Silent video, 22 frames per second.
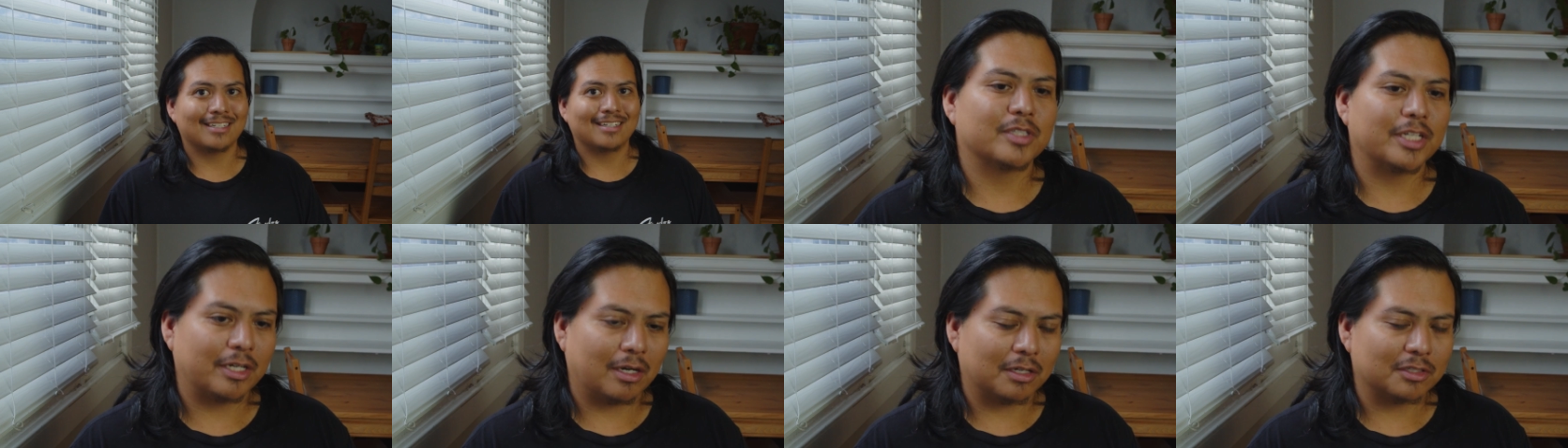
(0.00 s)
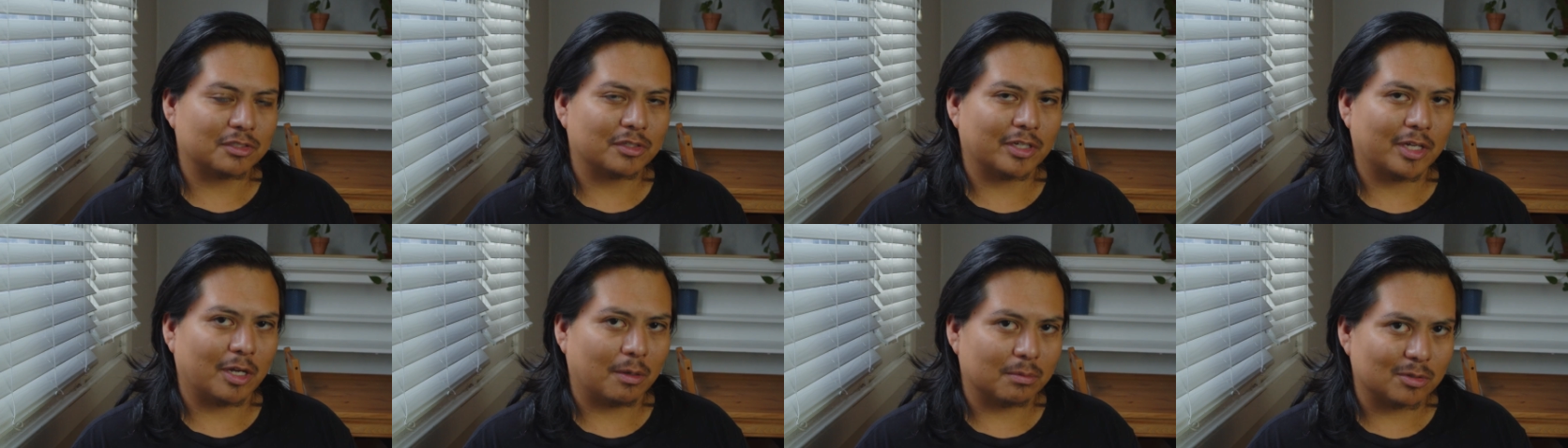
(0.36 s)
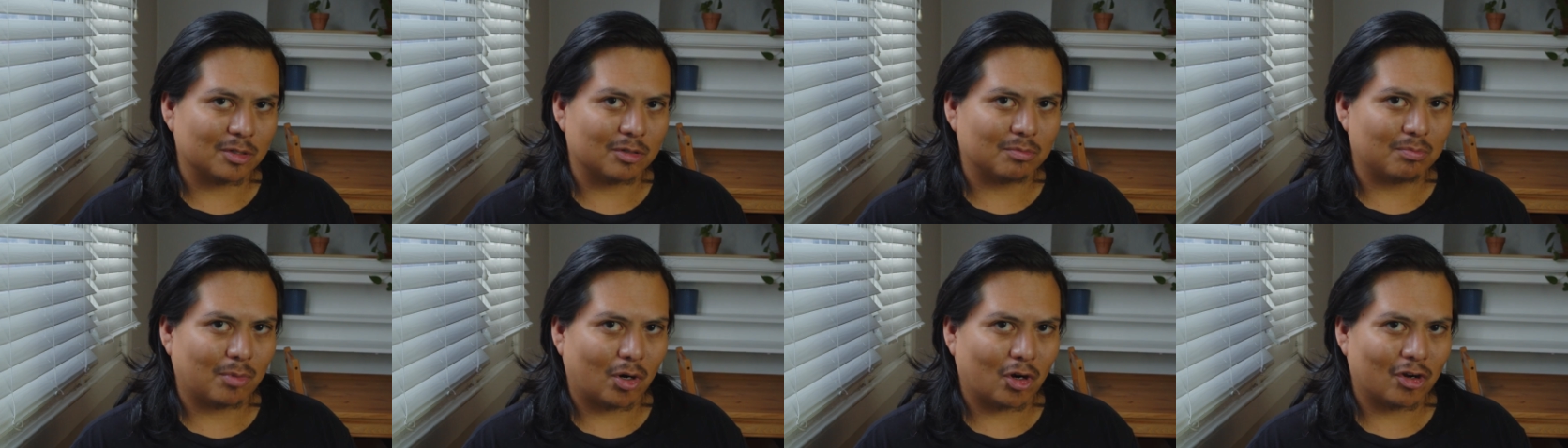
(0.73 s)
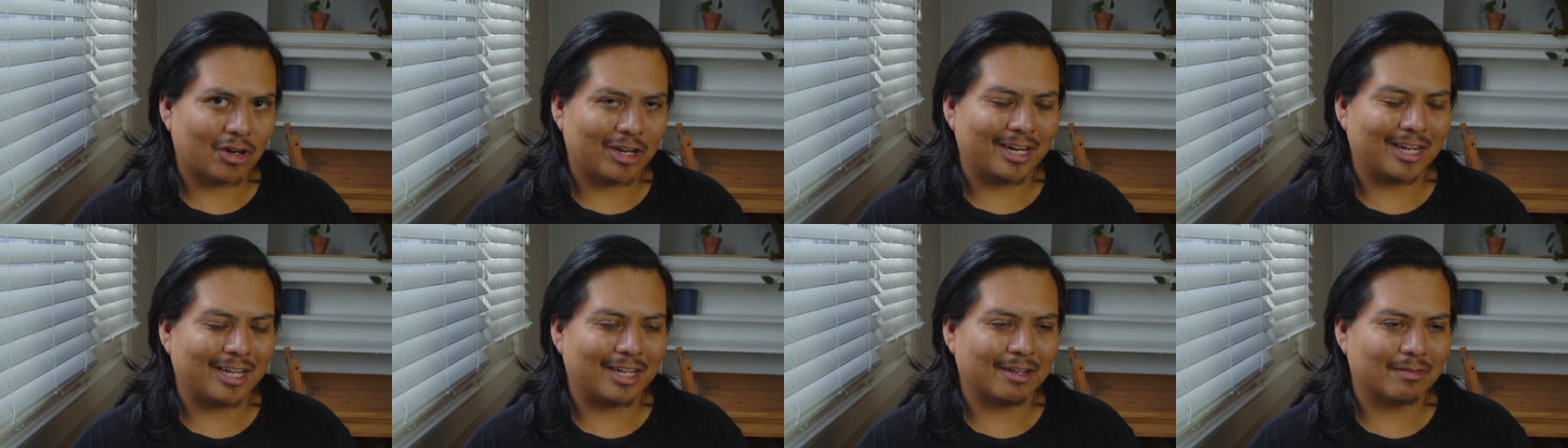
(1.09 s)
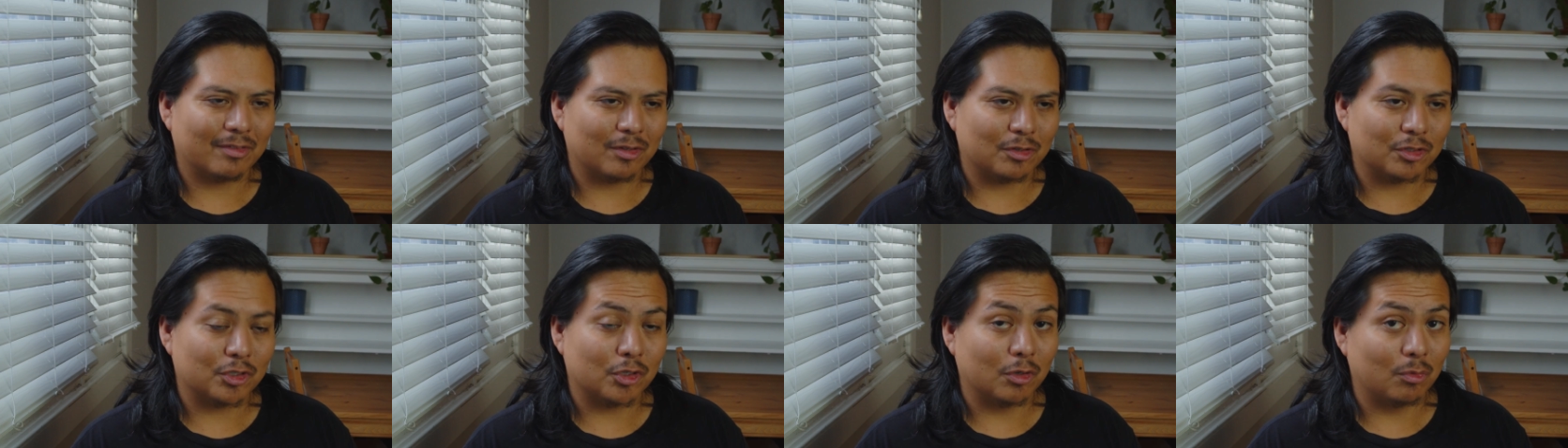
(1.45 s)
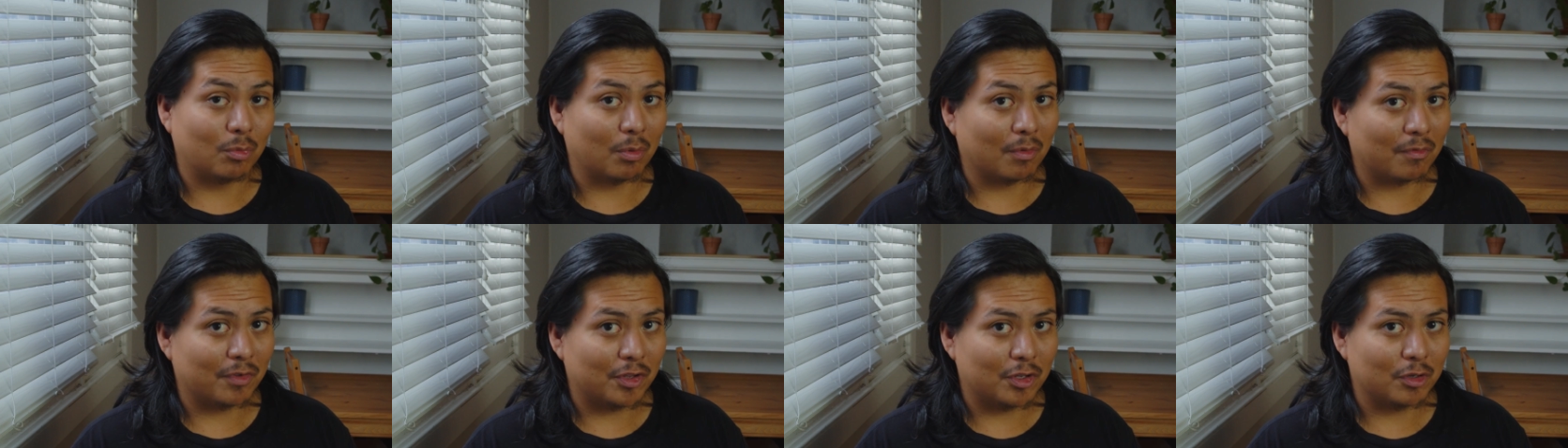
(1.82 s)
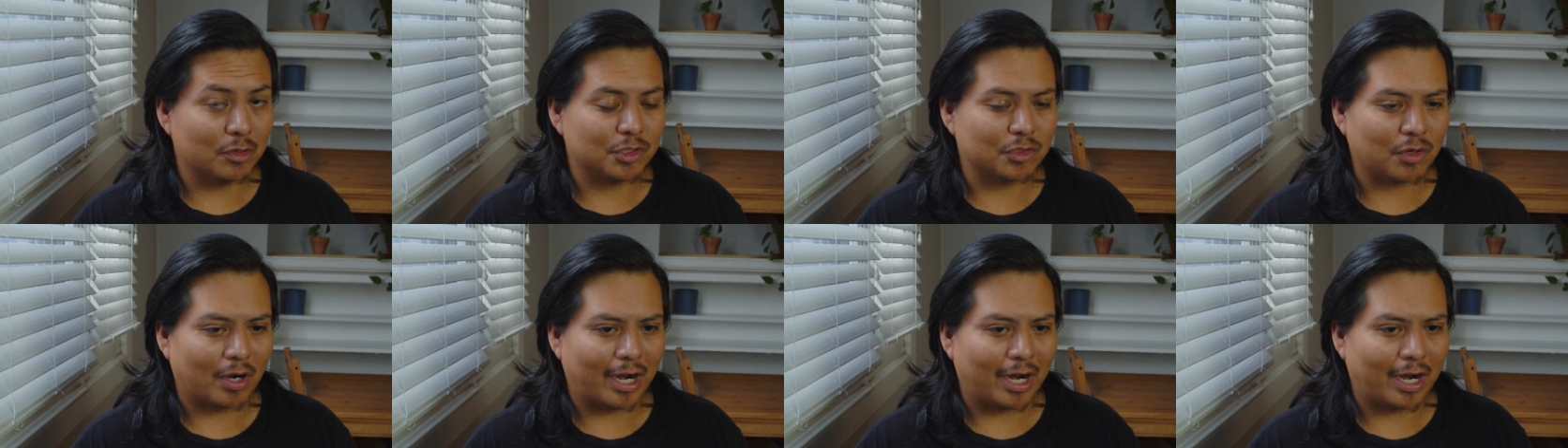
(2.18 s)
It also helps with marketing if there's good reviews,